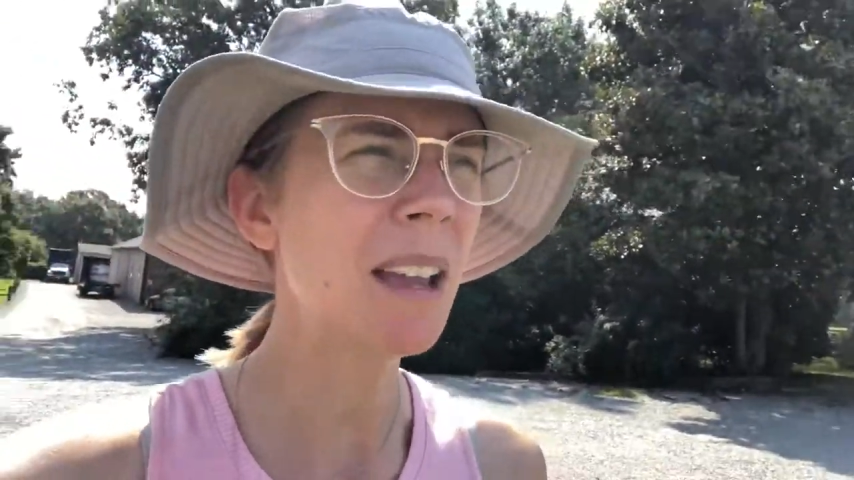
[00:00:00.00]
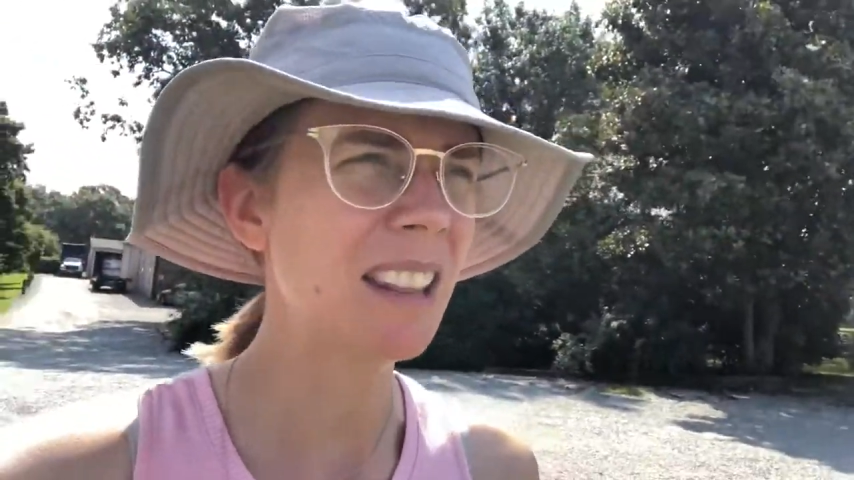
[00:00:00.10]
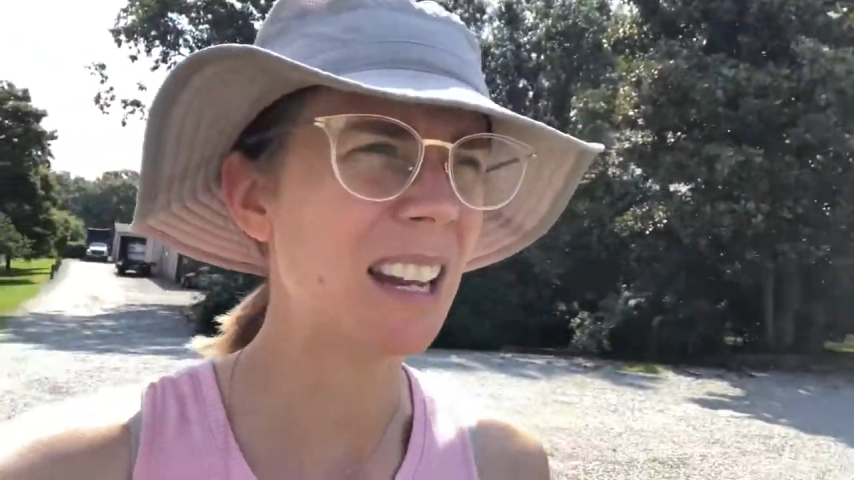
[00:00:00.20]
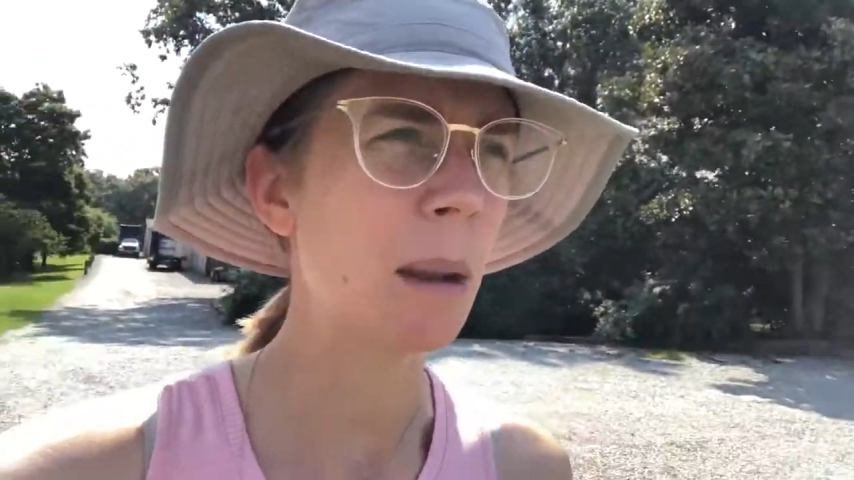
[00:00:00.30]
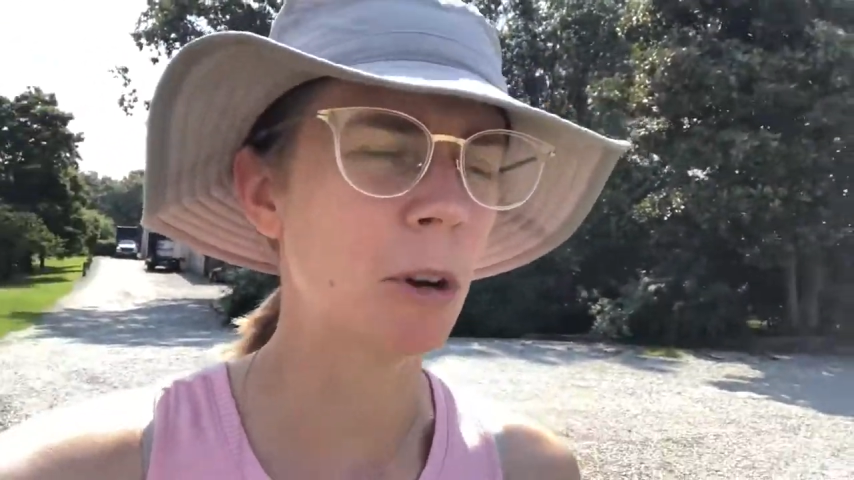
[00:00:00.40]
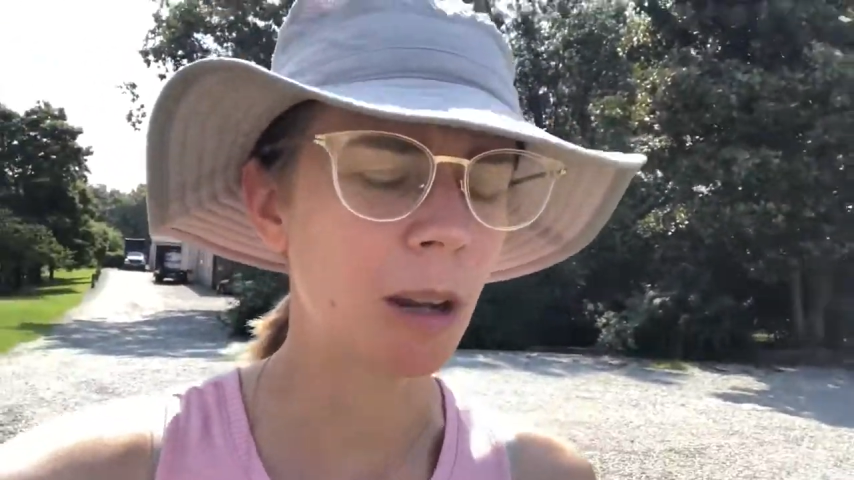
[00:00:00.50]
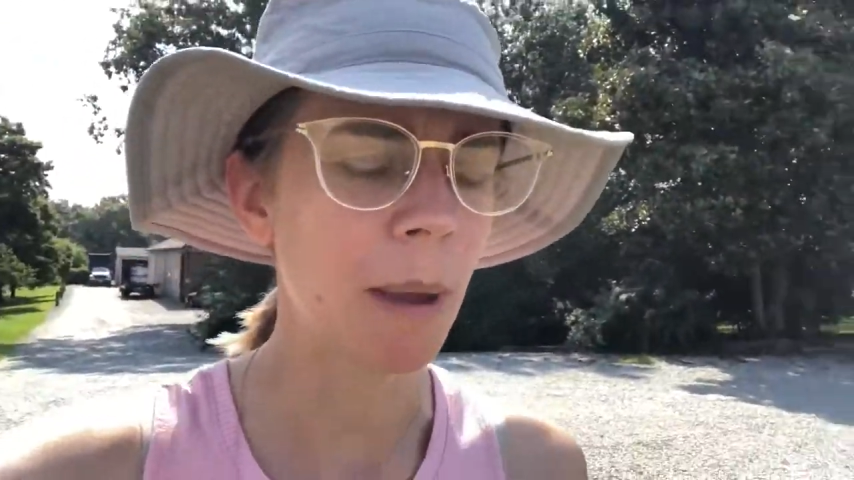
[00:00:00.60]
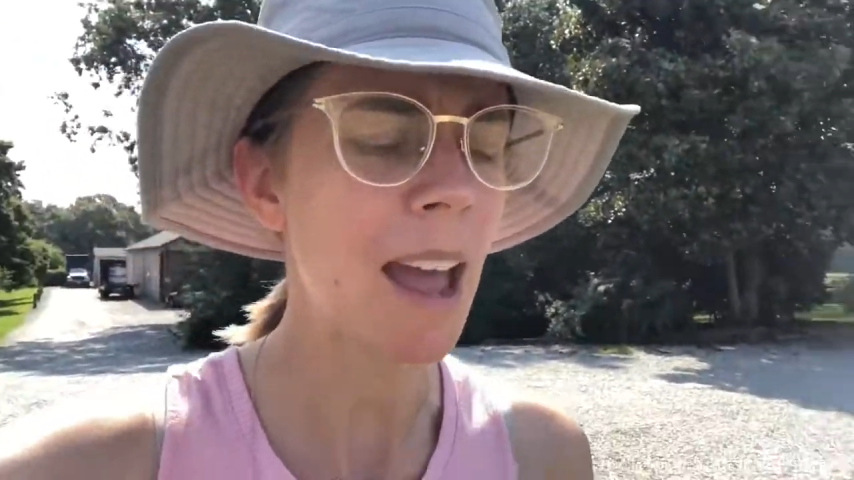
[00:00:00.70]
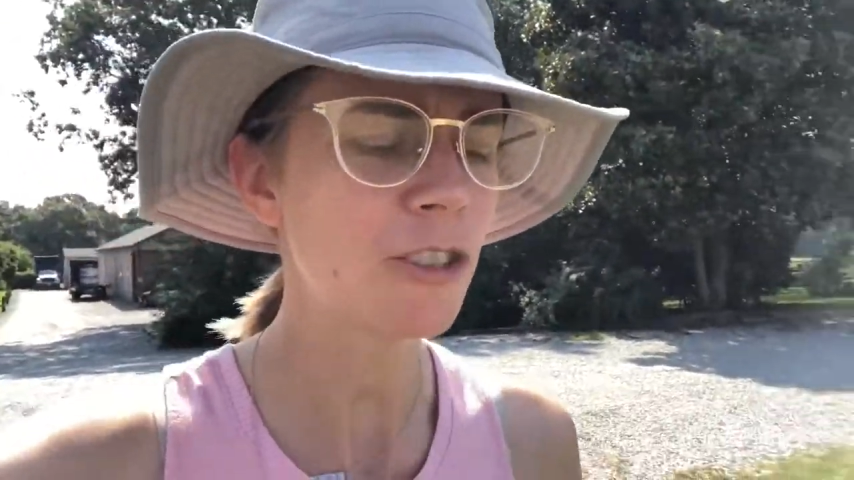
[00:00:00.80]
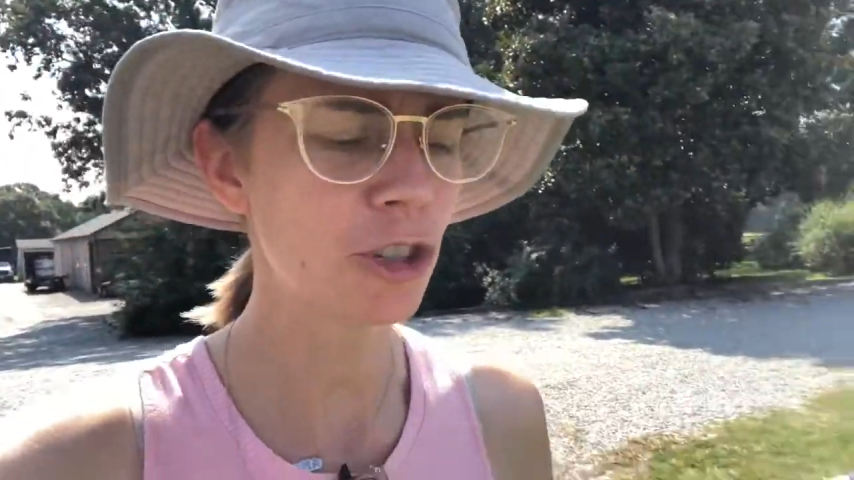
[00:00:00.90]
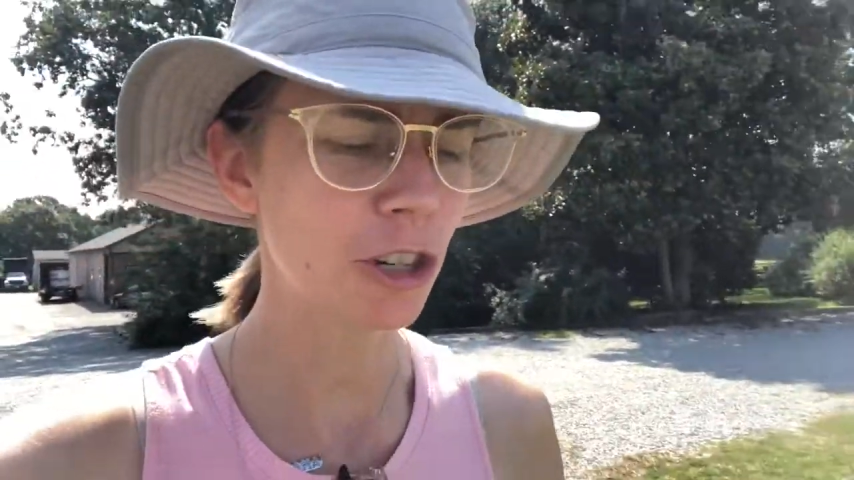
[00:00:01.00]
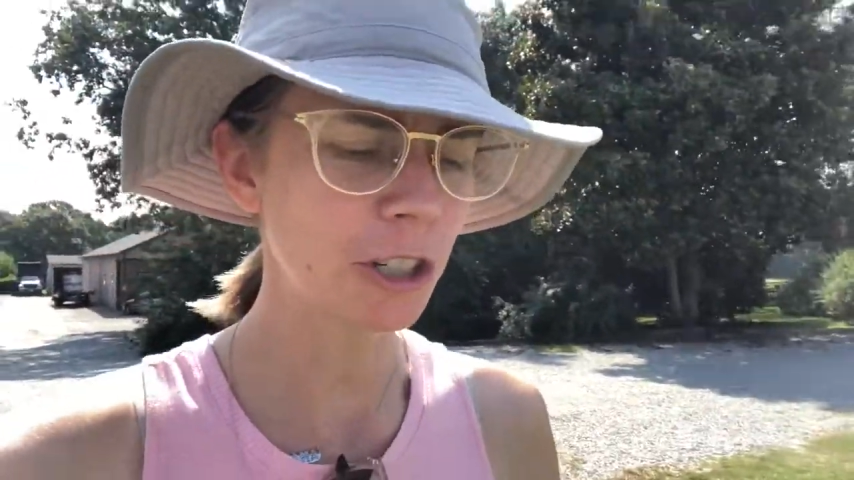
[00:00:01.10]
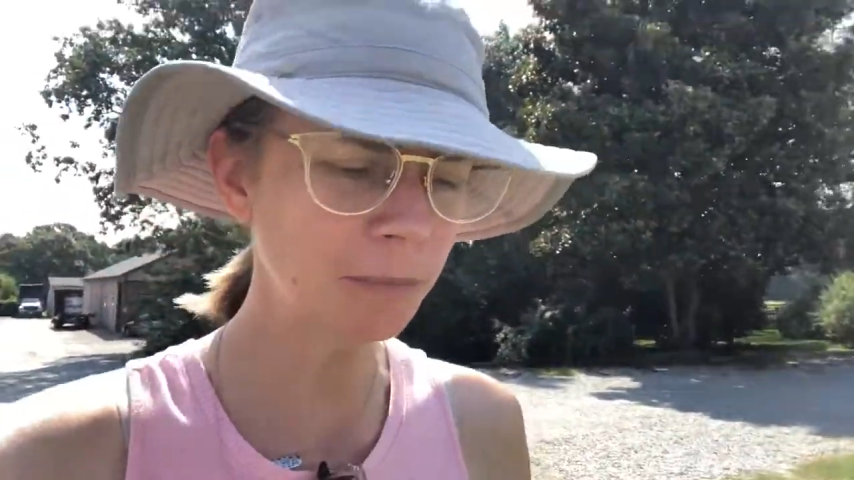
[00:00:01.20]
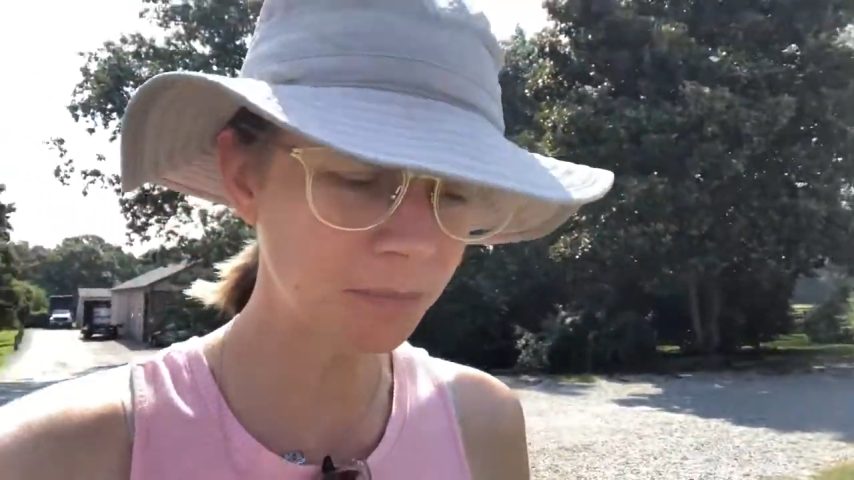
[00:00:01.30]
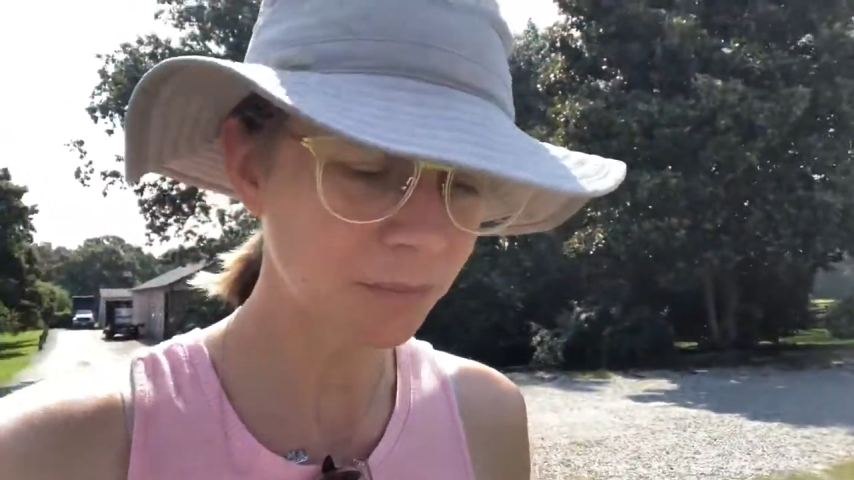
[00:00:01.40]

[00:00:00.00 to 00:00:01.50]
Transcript: and the neighboring pasture.